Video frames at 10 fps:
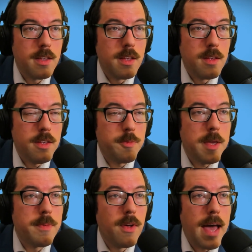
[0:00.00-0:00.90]
These
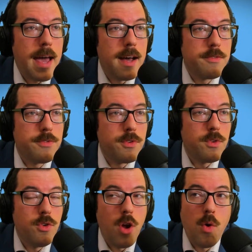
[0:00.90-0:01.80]
people have
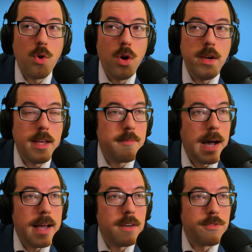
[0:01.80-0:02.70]
no good in
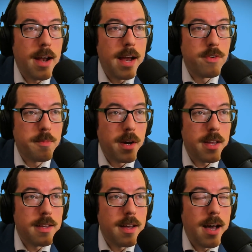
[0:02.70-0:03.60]
mind for everybody.
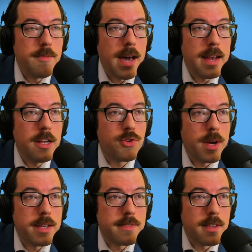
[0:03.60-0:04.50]
I'm not
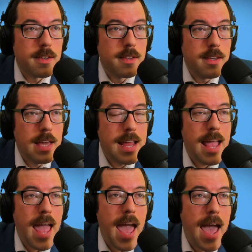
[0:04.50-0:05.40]
interested in a
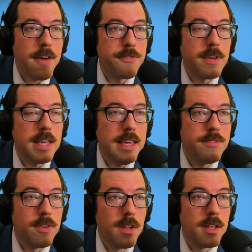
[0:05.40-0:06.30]

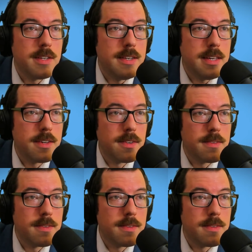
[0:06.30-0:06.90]
half-evil deal.